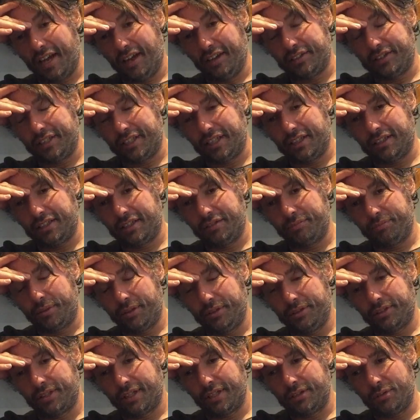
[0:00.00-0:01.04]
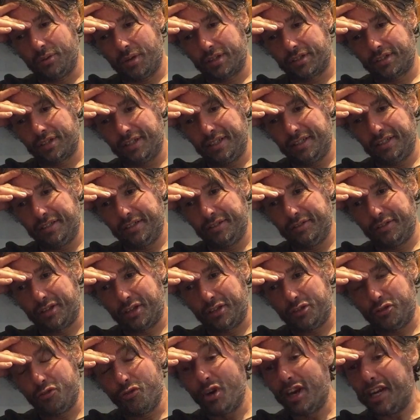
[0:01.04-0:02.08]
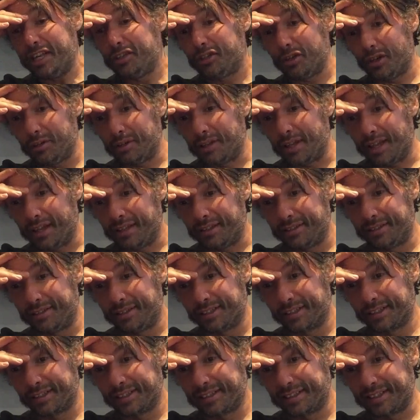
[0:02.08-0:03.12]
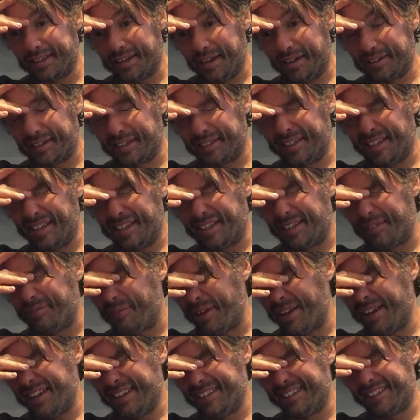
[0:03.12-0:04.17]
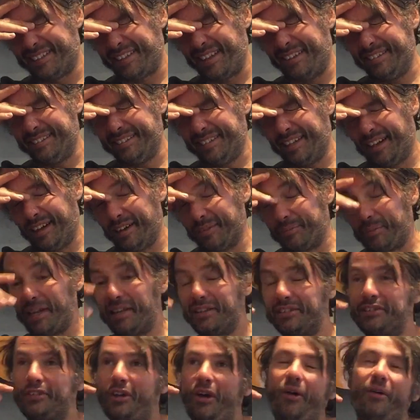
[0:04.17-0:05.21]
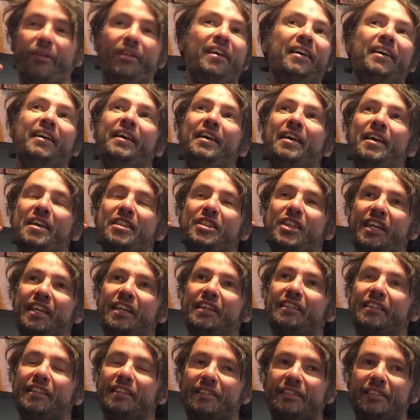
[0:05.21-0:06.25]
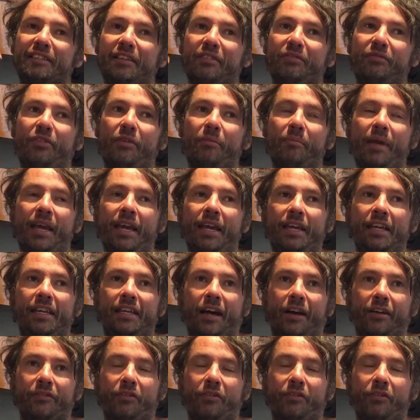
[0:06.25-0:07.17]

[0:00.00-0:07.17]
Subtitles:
it, I was thinking, Bruce, can you really do this? You know, because it's so dark. But it's not. Thing is, it's for me.